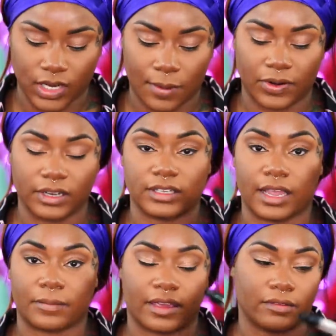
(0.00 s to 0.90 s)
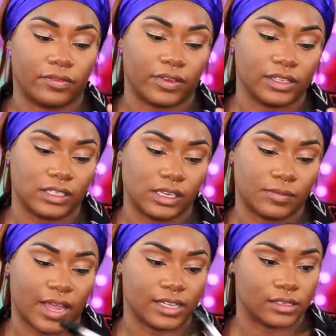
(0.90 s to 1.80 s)
I'm going to take my Fenty
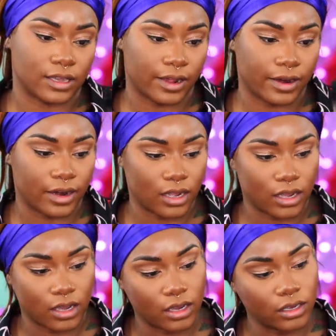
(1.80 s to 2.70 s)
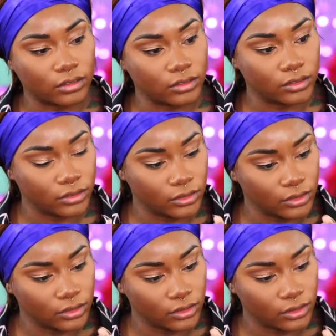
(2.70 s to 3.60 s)
mascara
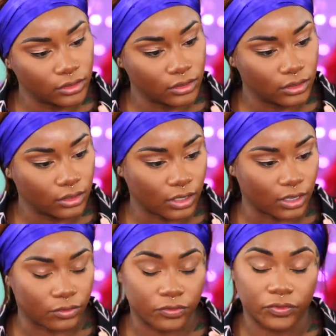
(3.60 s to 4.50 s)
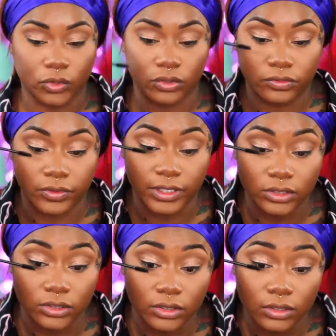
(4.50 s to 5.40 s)
in Full
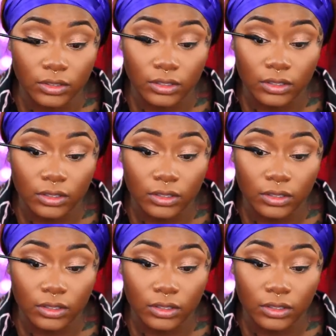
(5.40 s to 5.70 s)
Frontal.